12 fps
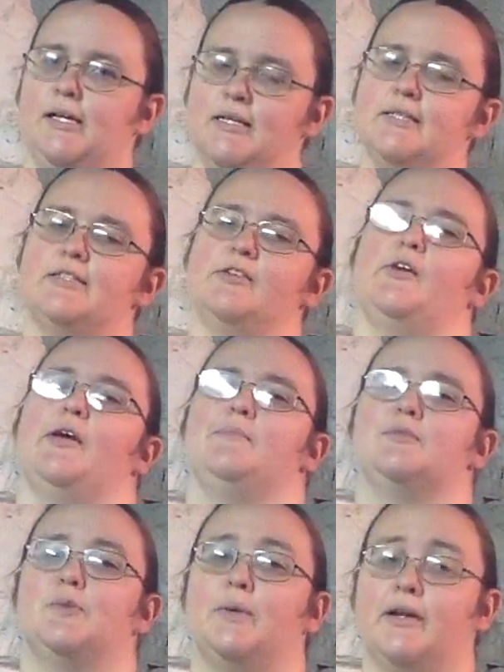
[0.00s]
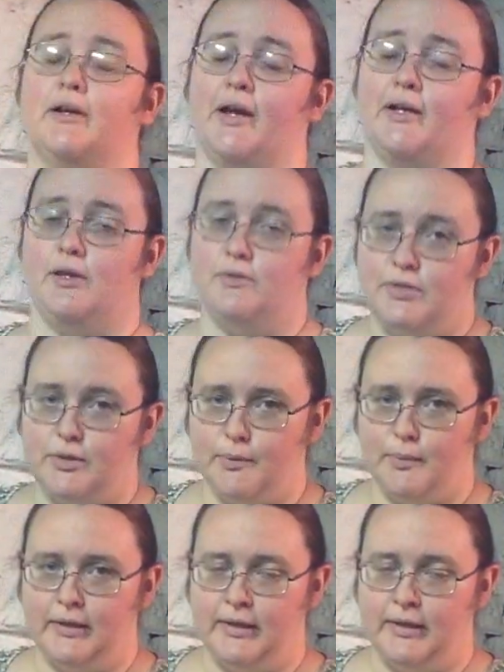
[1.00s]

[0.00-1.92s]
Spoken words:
Instagram, Twitter, and YouTube.